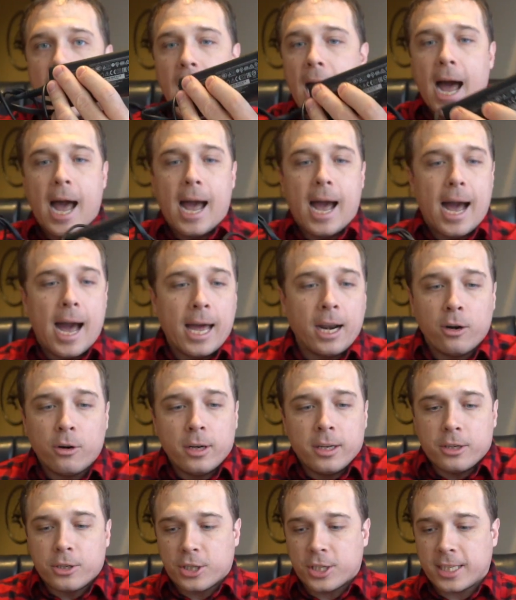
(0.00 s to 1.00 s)
I
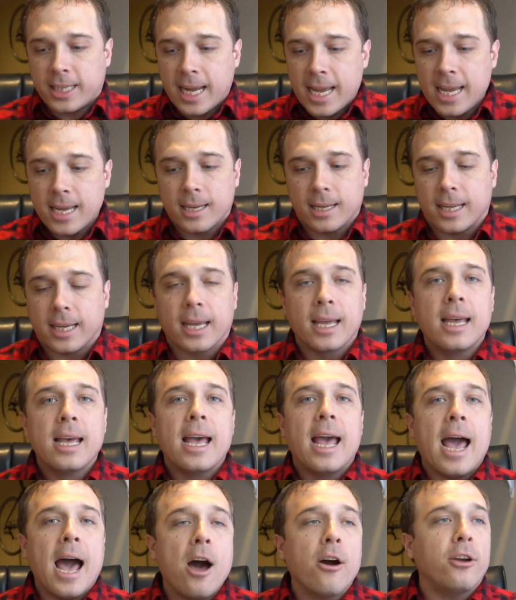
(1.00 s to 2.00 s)
don't understand. Like,
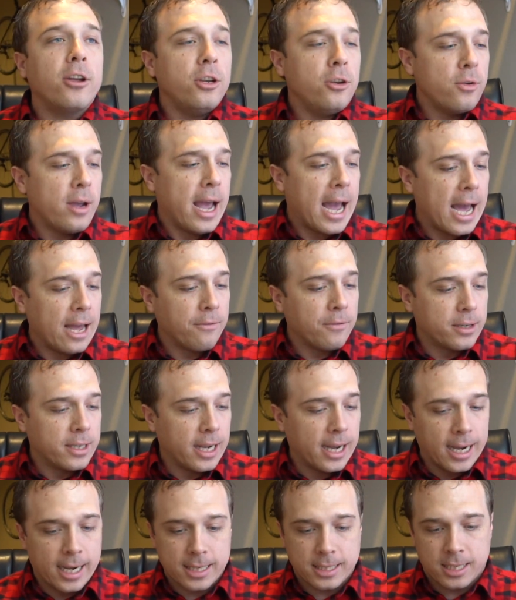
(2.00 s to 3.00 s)
how can you
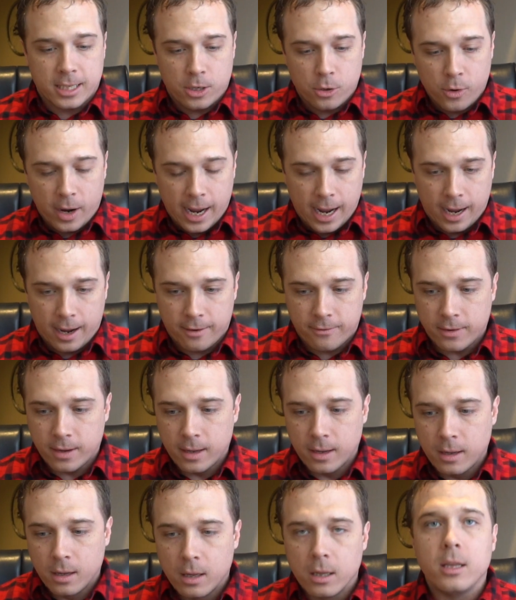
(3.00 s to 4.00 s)
advertise that you have
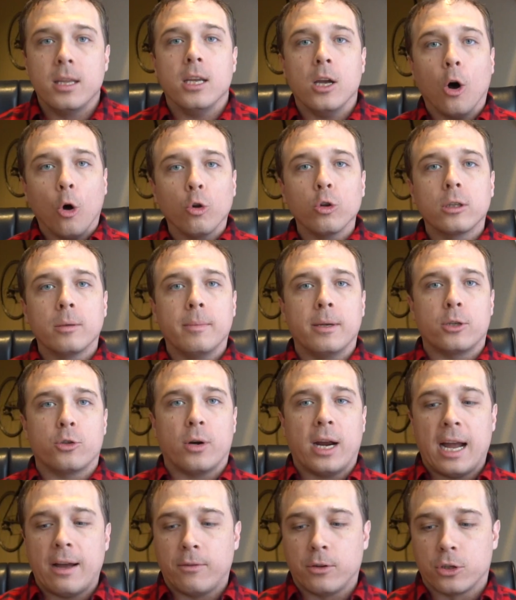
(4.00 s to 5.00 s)
the ultimate
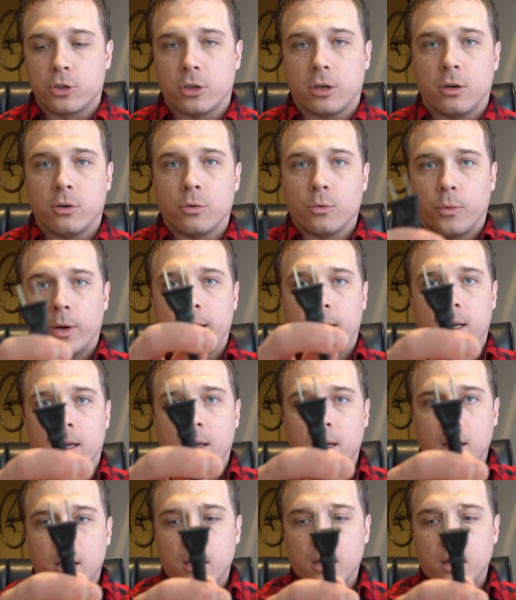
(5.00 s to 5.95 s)
travel drone when